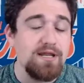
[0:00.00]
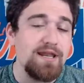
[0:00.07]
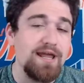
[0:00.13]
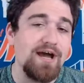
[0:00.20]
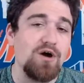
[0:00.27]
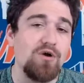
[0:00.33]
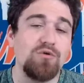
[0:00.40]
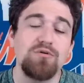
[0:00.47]

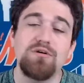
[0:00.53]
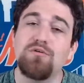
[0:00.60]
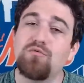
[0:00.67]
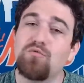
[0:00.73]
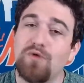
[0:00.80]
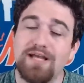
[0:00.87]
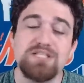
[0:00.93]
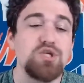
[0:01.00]
Now,
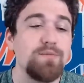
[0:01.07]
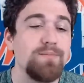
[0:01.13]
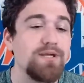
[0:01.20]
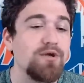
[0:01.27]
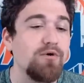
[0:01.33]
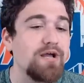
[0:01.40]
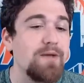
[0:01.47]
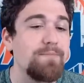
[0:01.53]
Wright's going to be
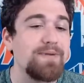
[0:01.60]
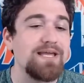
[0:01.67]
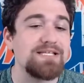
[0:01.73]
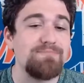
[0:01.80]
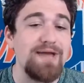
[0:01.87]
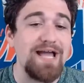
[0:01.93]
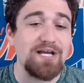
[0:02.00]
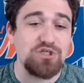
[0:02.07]
going up
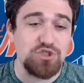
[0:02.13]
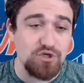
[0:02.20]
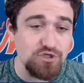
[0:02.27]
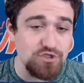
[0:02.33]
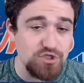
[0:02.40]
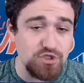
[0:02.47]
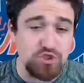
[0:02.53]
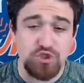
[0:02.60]
against Max
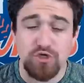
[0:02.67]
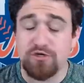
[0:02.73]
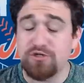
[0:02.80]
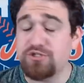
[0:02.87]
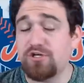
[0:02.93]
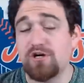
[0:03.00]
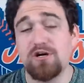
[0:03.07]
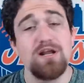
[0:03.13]
Scherzer.
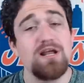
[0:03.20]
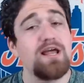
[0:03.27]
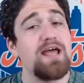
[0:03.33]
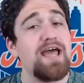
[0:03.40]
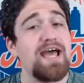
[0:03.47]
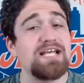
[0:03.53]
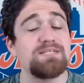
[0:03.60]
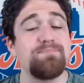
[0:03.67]
Scherzer
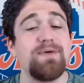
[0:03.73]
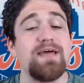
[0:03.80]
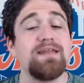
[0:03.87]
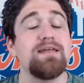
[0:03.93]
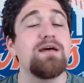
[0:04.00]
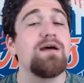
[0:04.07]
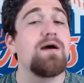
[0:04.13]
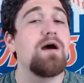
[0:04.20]
has
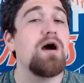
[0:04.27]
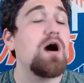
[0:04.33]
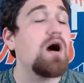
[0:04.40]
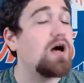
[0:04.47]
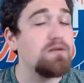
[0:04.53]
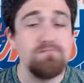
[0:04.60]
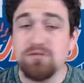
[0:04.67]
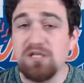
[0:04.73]
been
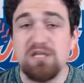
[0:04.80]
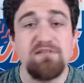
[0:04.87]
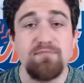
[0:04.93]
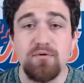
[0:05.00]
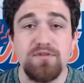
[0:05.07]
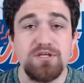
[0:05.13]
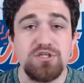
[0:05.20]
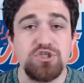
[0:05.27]

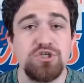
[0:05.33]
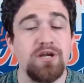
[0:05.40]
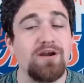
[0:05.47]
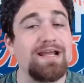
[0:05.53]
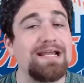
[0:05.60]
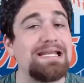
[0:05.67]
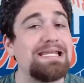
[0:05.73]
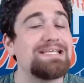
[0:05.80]
unbelievable this
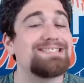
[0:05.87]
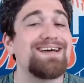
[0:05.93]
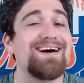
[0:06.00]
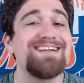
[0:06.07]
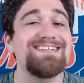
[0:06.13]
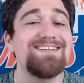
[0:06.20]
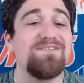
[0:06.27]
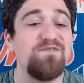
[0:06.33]
year, and he is
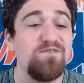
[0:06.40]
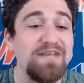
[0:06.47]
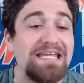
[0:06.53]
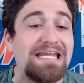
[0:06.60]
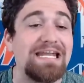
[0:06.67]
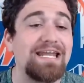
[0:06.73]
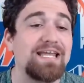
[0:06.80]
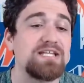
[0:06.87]

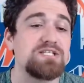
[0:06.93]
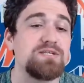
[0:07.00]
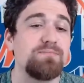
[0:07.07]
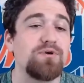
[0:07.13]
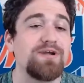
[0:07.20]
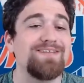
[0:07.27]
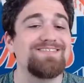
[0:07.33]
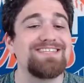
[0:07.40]
undefeated against the
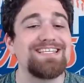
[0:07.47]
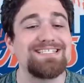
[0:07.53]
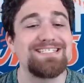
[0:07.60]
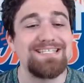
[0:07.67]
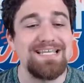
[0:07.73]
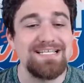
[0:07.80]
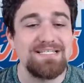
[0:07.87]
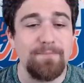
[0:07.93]
Braves this
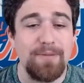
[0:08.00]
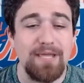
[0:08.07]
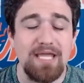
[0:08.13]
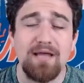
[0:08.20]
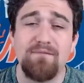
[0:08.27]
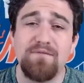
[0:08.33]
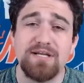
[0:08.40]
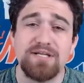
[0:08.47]
season,
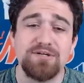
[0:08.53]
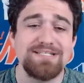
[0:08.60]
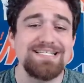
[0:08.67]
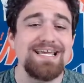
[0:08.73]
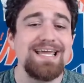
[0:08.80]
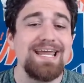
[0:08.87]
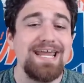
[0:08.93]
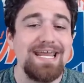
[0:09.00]
picking up
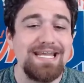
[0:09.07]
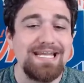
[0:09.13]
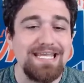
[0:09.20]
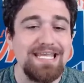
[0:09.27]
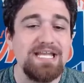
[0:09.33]
victories in